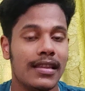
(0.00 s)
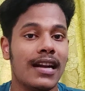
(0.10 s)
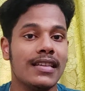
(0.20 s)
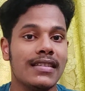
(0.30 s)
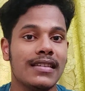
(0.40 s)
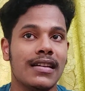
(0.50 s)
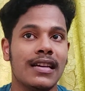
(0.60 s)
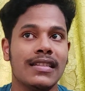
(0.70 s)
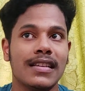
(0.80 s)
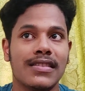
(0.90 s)
That is,
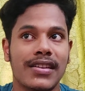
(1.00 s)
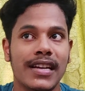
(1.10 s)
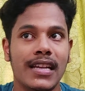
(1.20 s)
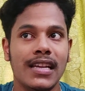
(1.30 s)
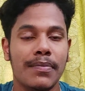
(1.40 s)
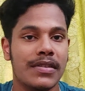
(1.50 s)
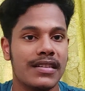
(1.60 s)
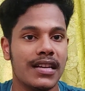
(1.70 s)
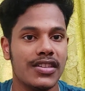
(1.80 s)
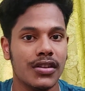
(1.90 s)
it's a 3D
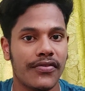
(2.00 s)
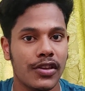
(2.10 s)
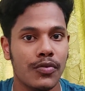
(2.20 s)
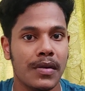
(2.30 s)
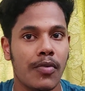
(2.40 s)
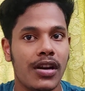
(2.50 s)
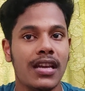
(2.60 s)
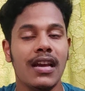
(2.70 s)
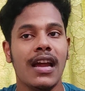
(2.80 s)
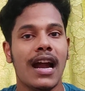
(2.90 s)
representation of a human
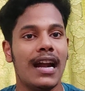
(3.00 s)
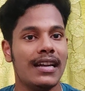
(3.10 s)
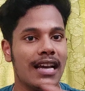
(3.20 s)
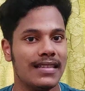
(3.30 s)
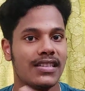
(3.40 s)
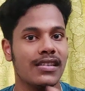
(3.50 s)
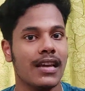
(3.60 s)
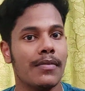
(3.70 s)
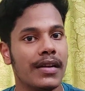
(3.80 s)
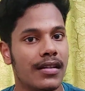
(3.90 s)
body, and dissection
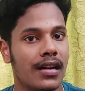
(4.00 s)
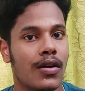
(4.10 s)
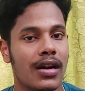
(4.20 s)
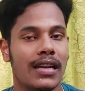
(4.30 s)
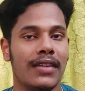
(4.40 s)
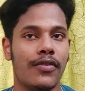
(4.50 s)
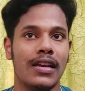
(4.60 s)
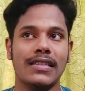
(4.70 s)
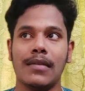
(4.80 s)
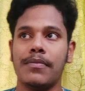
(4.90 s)
can be done accordingly. For
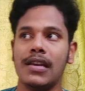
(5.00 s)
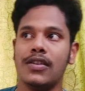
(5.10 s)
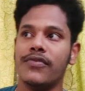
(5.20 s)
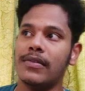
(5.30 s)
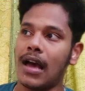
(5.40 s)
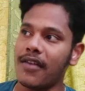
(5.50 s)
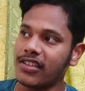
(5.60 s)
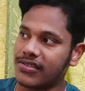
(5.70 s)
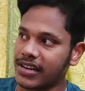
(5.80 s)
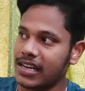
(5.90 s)
example, you will have
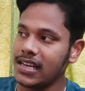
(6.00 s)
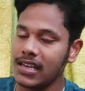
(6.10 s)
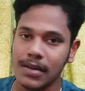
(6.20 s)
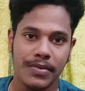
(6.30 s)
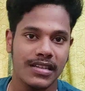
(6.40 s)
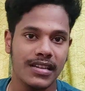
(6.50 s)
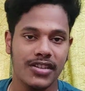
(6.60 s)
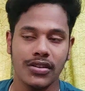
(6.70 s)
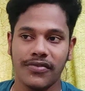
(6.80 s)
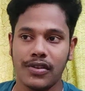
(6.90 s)
a 3D
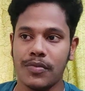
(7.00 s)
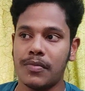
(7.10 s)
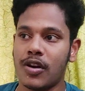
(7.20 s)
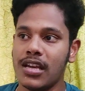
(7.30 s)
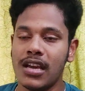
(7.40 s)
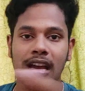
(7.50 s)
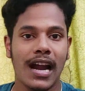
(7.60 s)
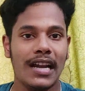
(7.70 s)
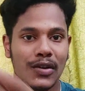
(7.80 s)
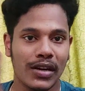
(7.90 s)
representation of a human body,
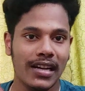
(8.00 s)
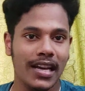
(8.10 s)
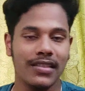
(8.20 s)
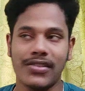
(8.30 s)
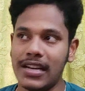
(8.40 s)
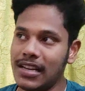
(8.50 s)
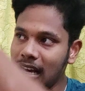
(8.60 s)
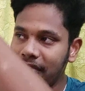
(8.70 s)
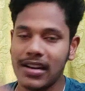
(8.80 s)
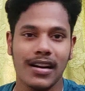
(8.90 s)
and you can take a 3D
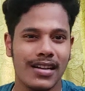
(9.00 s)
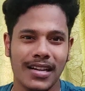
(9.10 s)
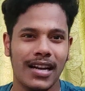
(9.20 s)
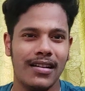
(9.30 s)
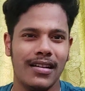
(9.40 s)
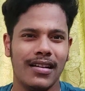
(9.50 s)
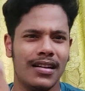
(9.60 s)
knife and cut it and